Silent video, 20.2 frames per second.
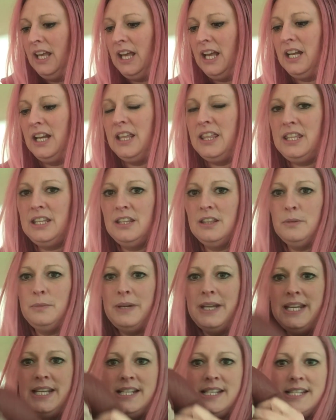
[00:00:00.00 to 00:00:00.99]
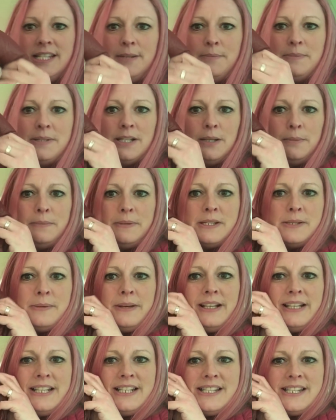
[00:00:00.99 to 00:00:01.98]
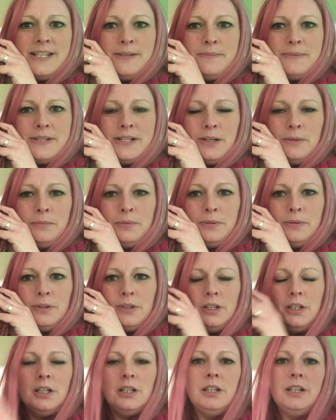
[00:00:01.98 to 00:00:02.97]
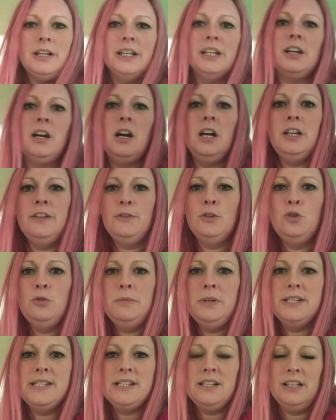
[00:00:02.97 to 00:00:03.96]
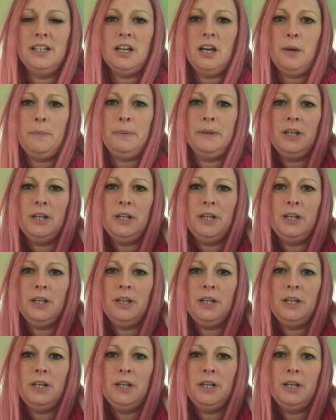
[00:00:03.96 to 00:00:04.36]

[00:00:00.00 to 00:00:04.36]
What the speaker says: And I think the way it zips up as well, it zips up like kind of almost like up